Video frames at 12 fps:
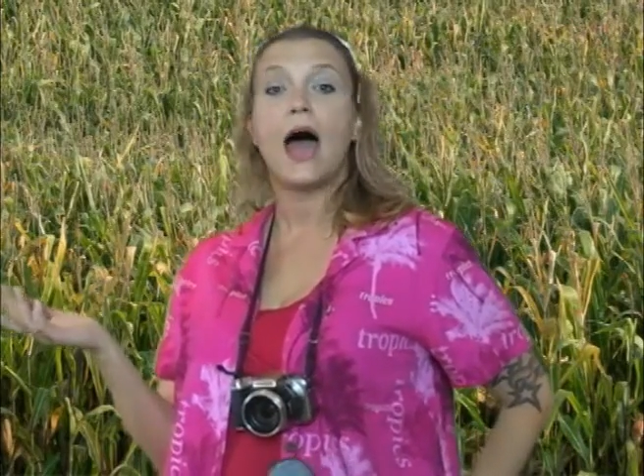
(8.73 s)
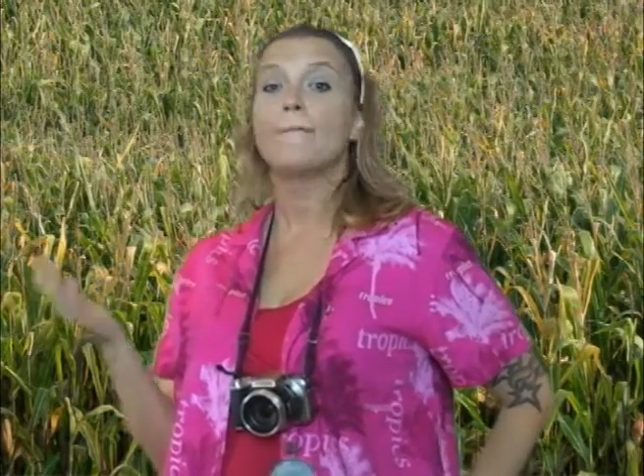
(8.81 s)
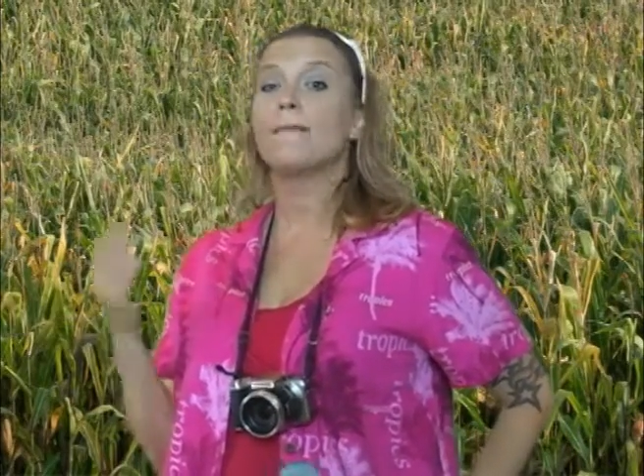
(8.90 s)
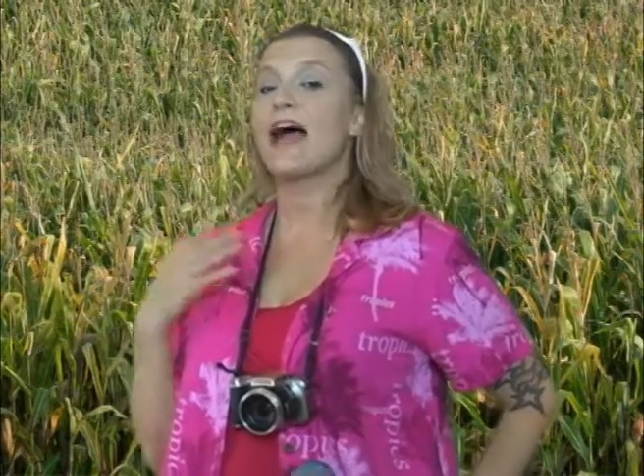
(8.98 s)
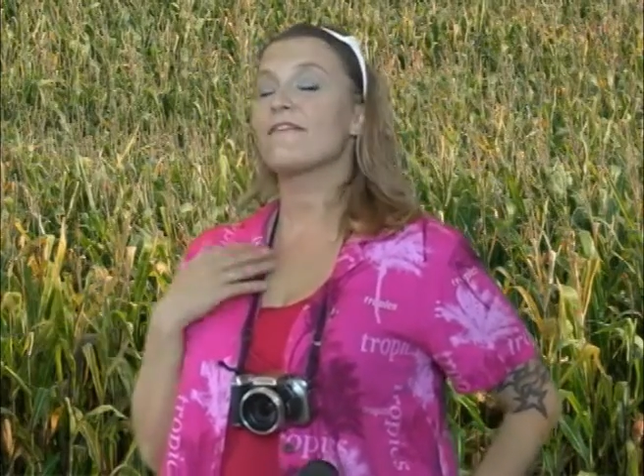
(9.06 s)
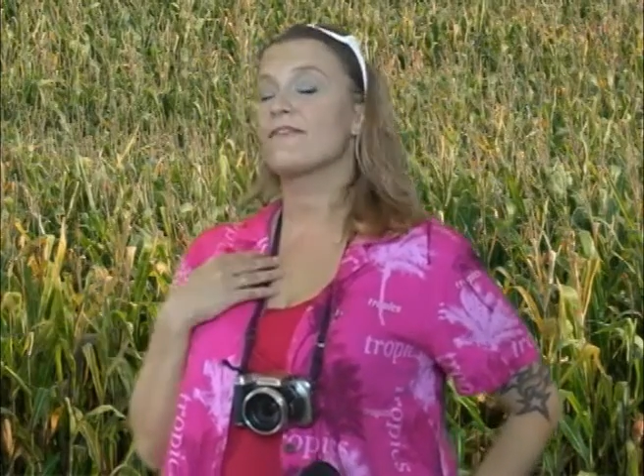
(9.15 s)

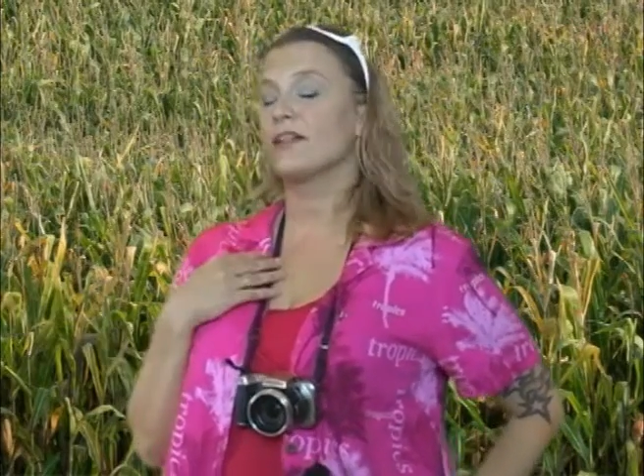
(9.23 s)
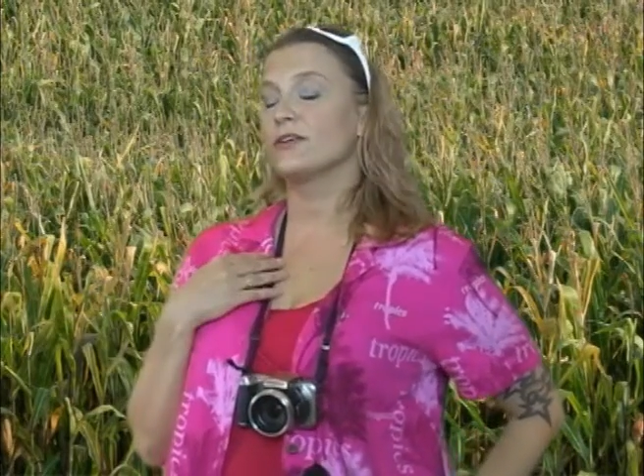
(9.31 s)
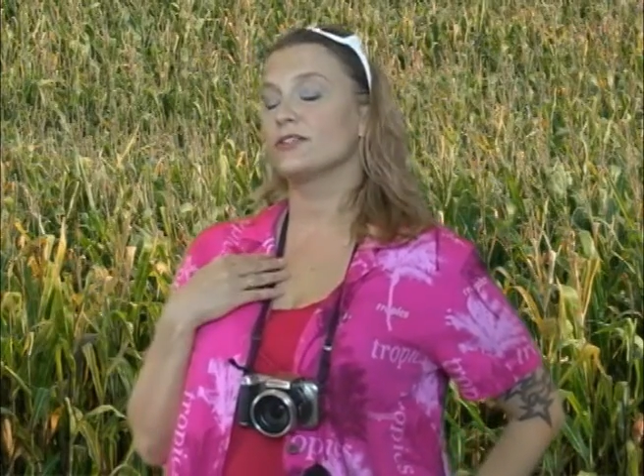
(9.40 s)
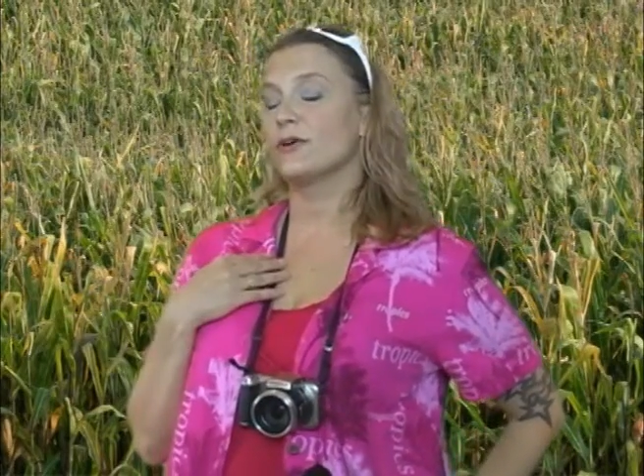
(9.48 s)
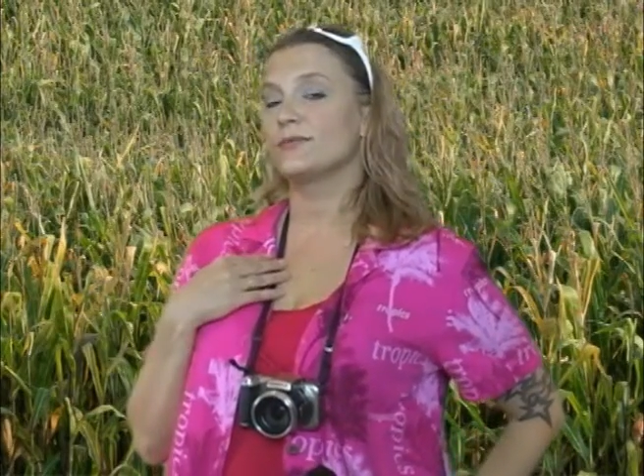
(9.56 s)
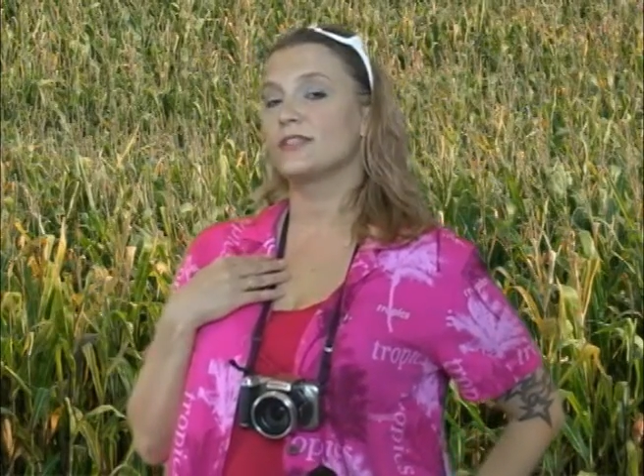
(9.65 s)
My fellow
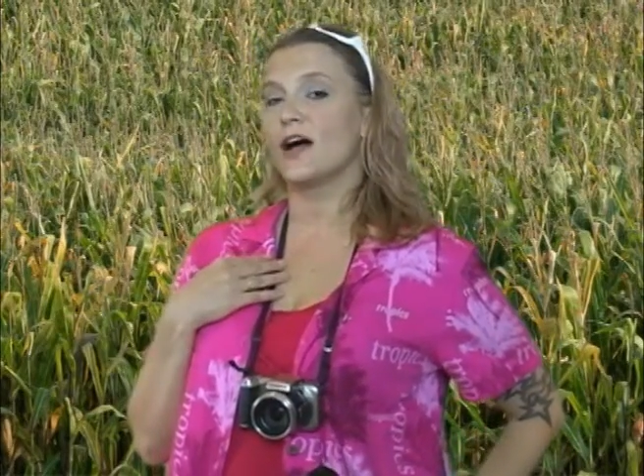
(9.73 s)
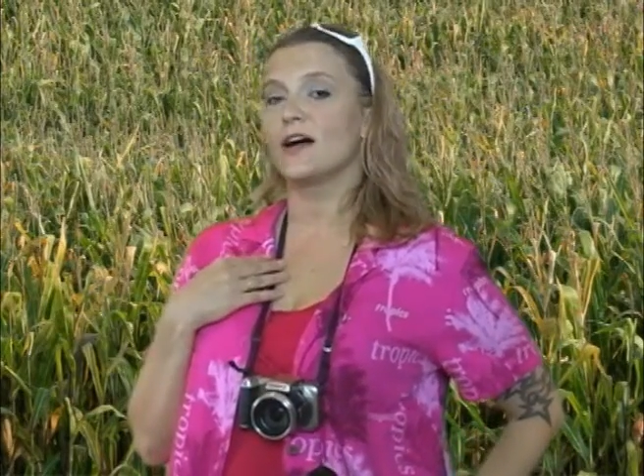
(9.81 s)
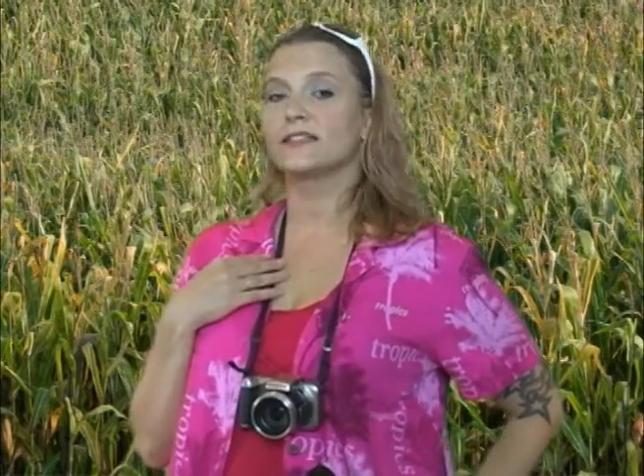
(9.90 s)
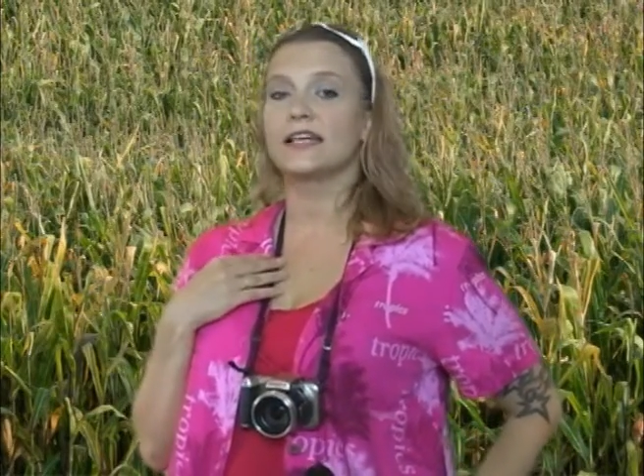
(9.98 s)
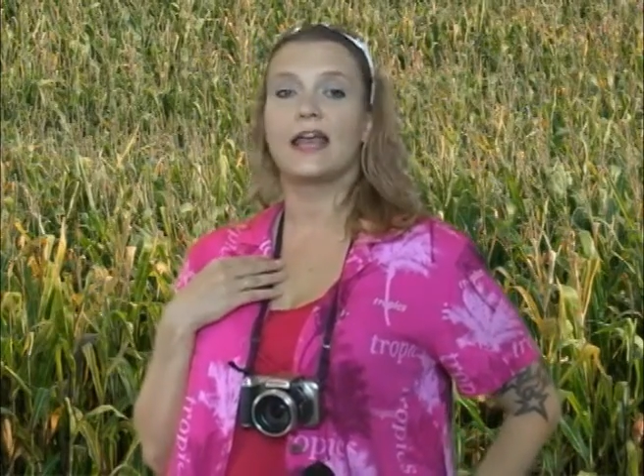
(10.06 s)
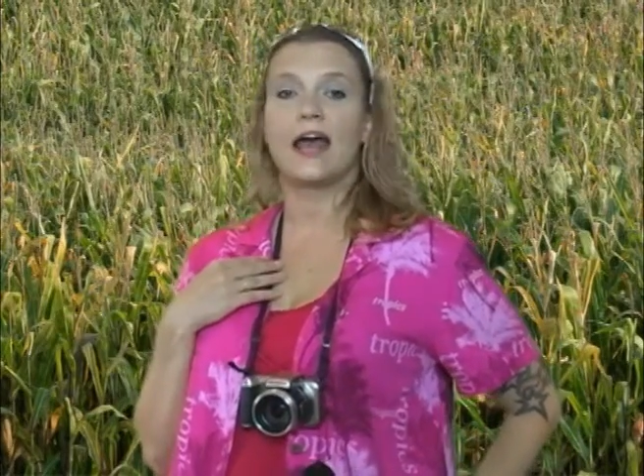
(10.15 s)
soap
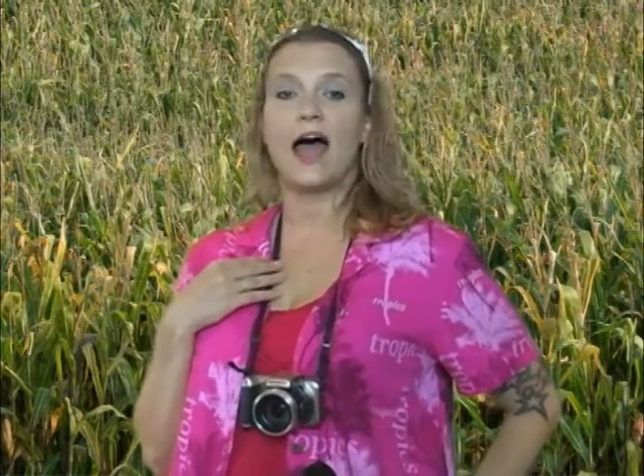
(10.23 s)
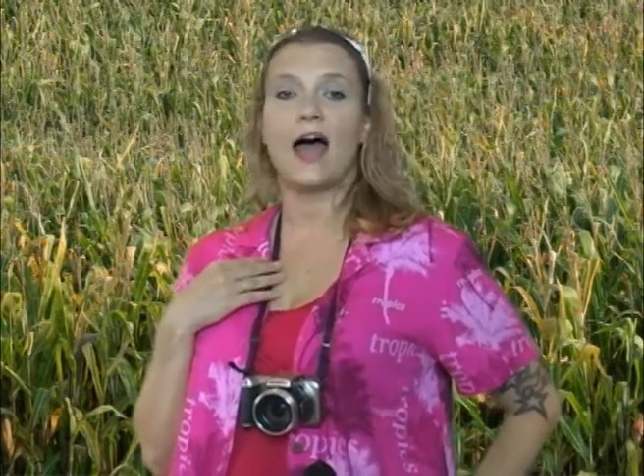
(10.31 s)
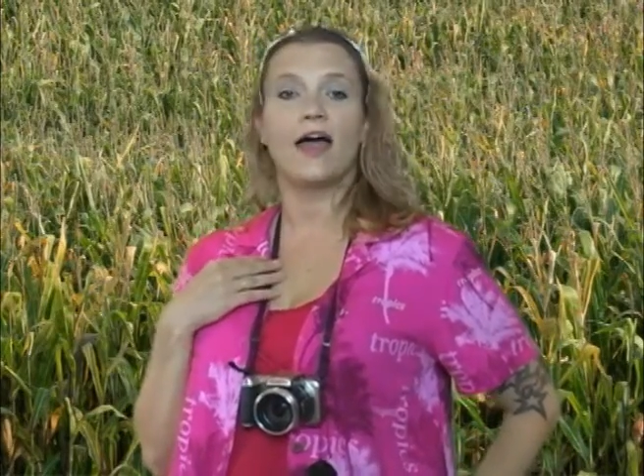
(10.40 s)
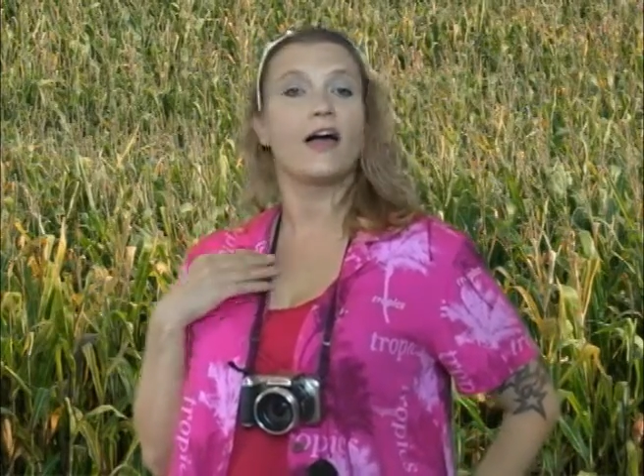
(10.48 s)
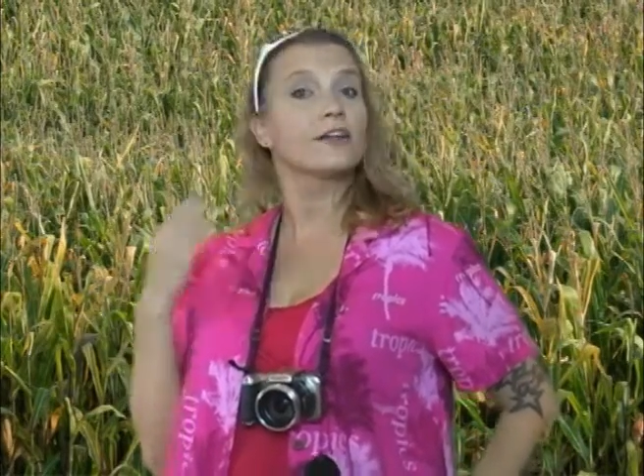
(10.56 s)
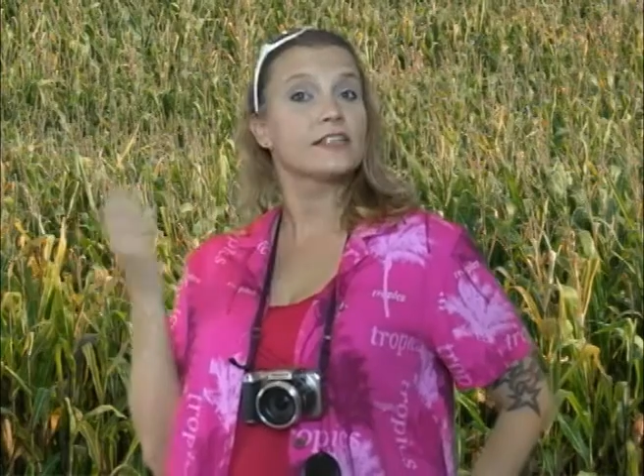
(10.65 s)
stars and I
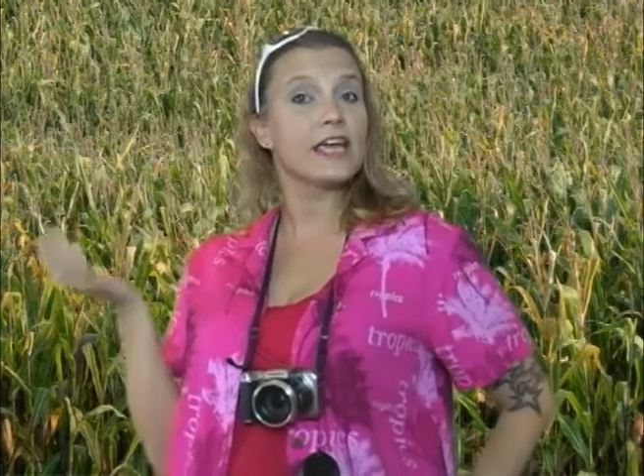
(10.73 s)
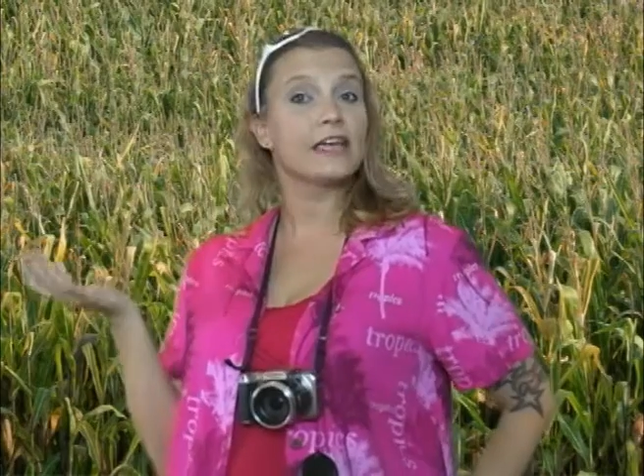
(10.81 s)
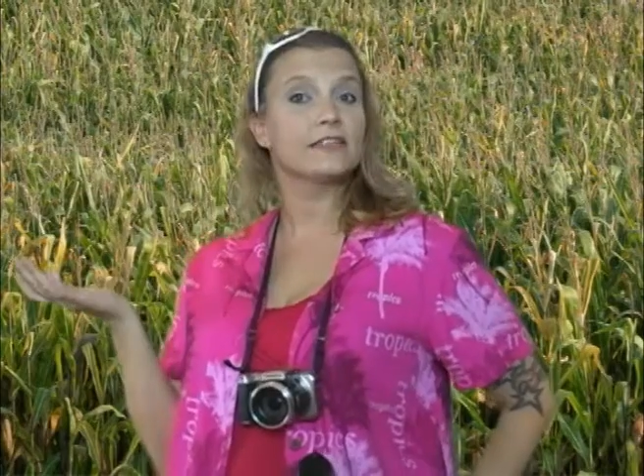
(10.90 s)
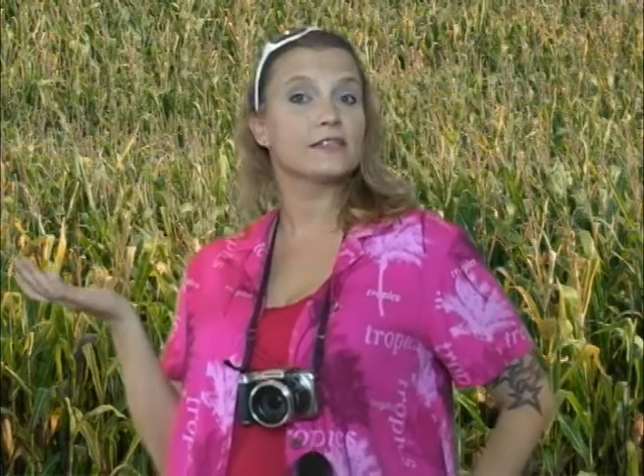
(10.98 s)
are taking